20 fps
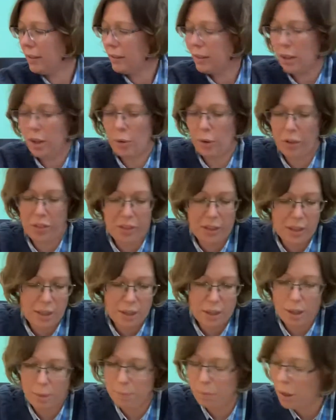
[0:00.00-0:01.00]
So I think
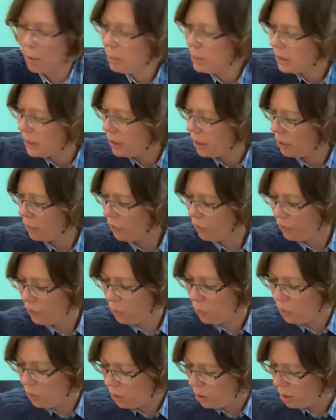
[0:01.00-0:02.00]
I'll probably go
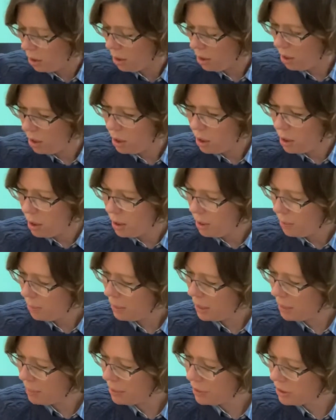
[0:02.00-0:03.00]
for
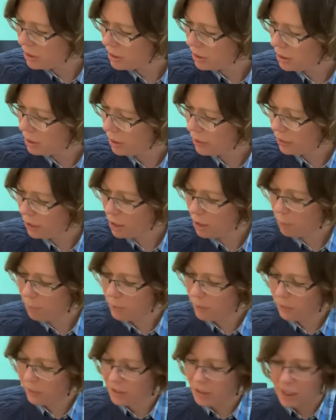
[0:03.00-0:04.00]
maybe just another couple
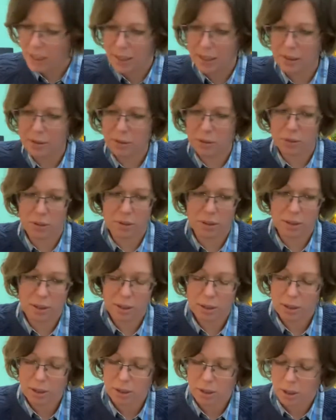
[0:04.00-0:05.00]
of teasels,
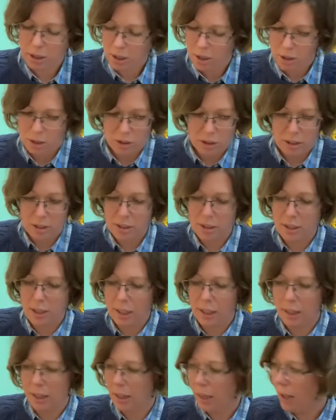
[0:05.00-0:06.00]
just sticking
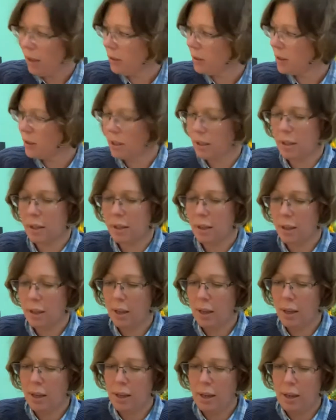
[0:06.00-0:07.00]
out.
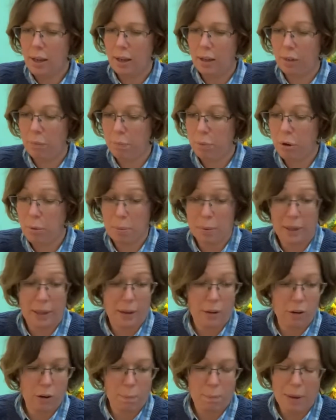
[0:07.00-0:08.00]
And I've probably
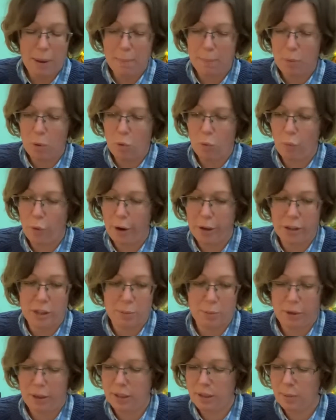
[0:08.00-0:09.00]
got a bit more
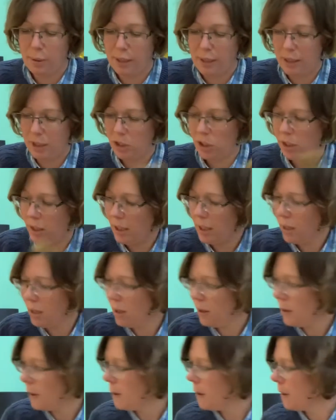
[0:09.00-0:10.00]
rosemary as well, actually.
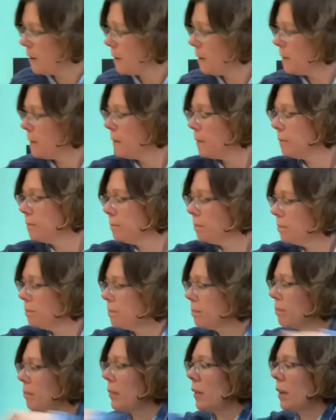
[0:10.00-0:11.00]
A
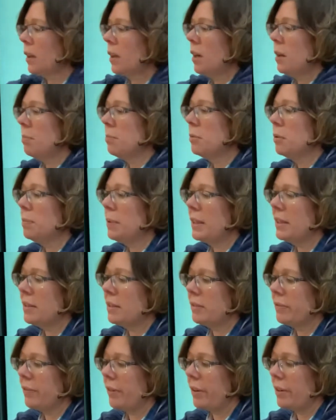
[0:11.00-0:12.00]
couple more pieces
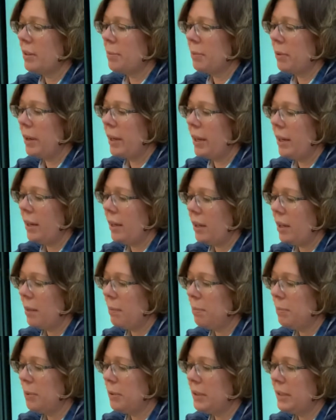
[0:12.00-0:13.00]
of rosemary, a couple
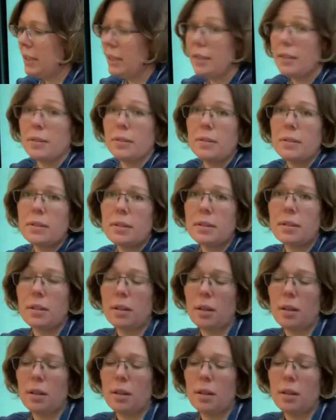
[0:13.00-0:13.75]
more teasels.